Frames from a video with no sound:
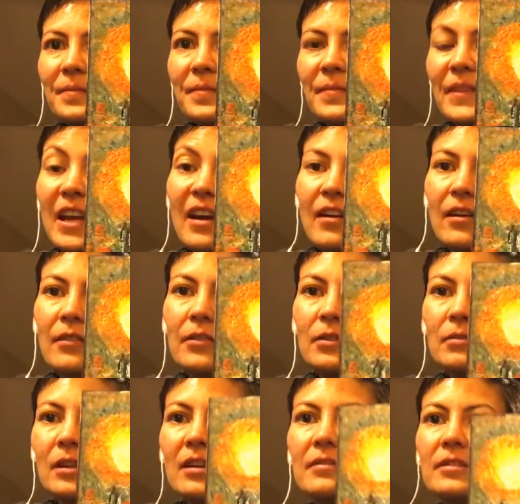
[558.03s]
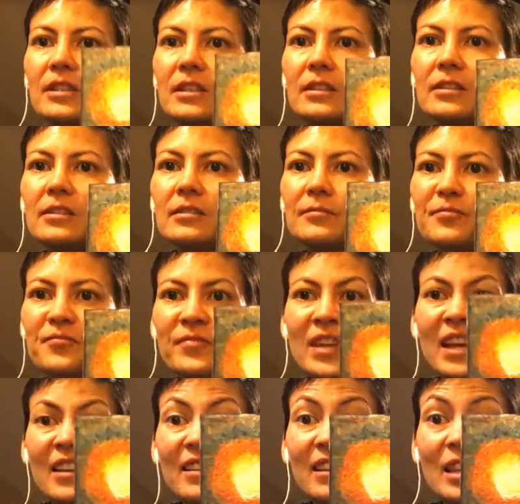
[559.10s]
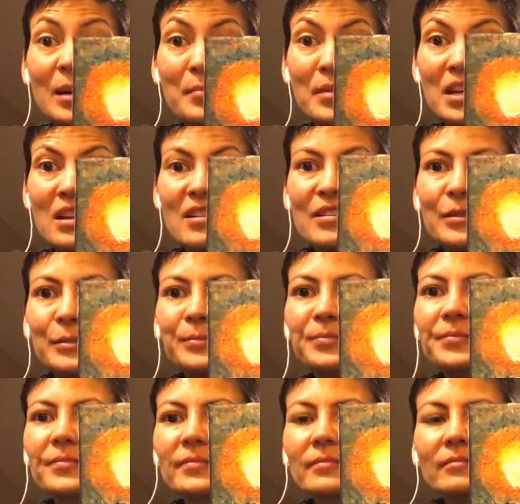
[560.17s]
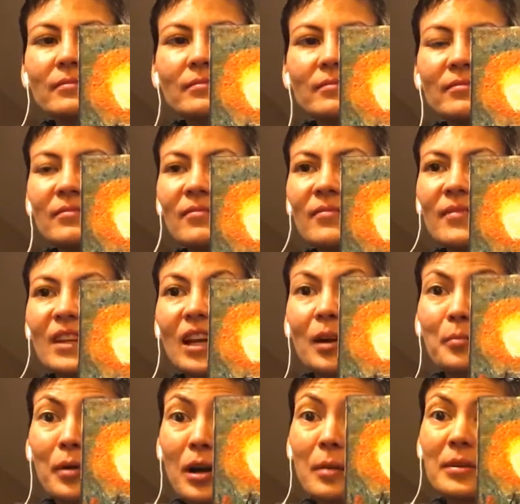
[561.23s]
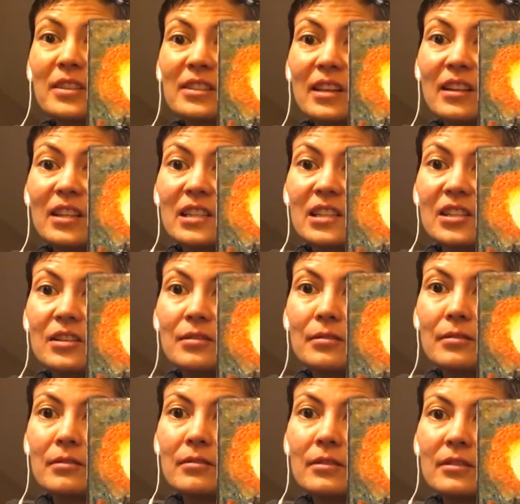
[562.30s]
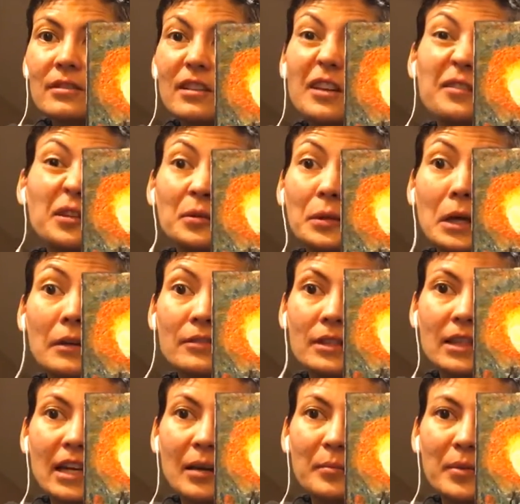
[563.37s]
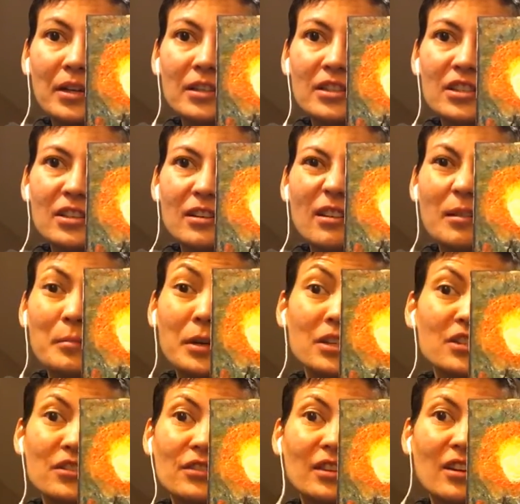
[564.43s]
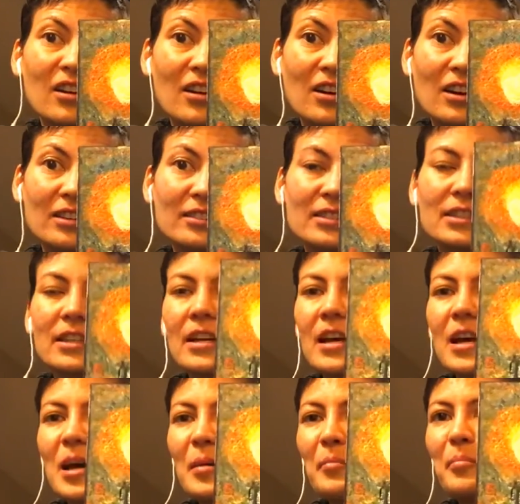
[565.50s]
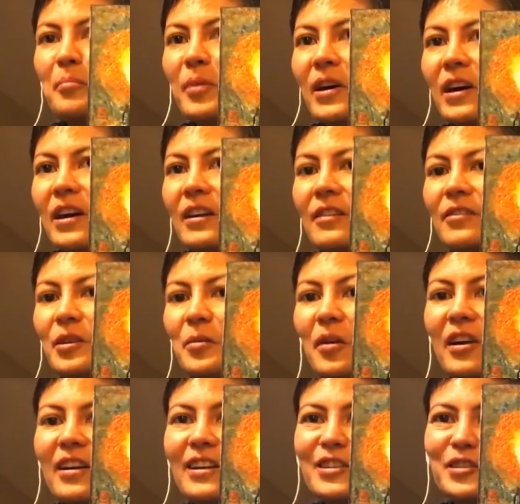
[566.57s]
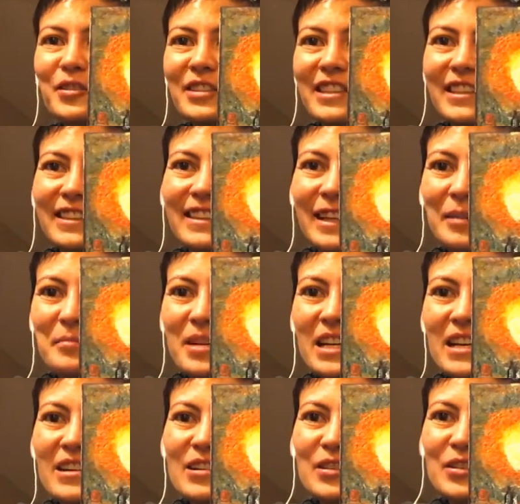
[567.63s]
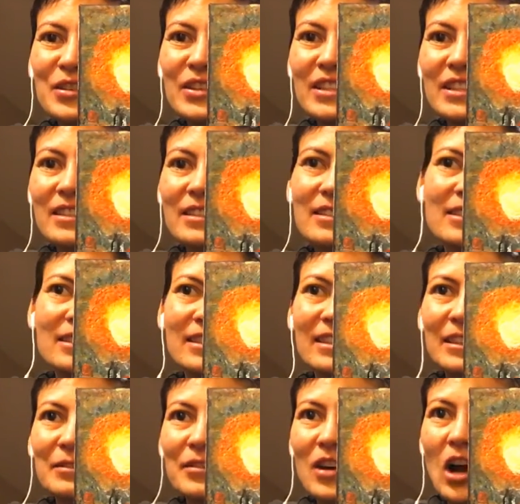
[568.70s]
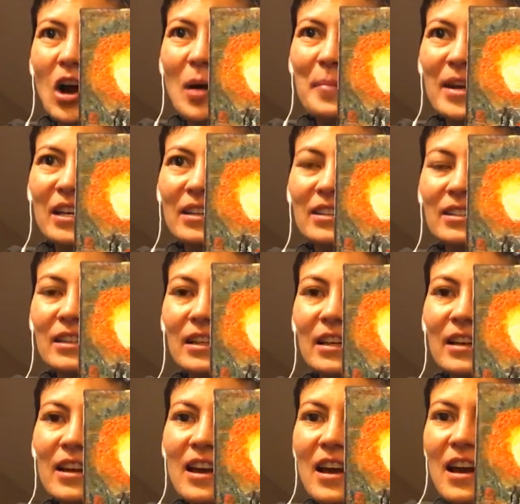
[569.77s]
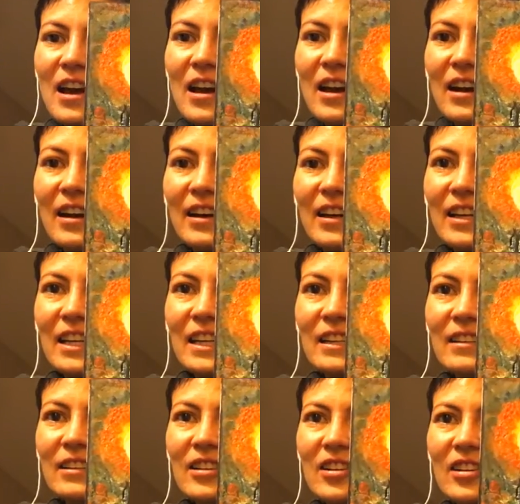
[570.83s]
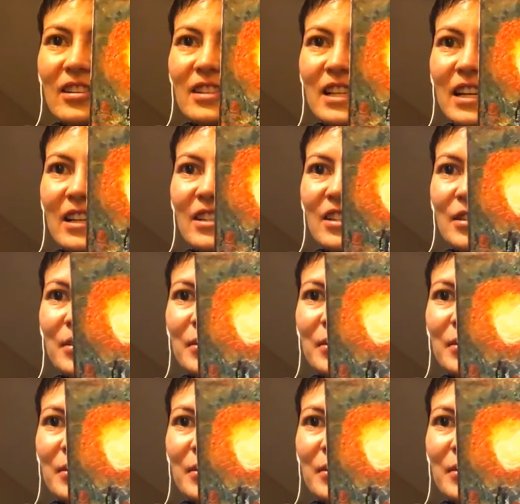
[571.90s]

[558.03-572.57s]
Yeah, if you love this, let me know. I'll probably sell it to you if you love it that much. I'm not sure the cost. But if you are interested, let me know. You can just leave a comment and I can contact you.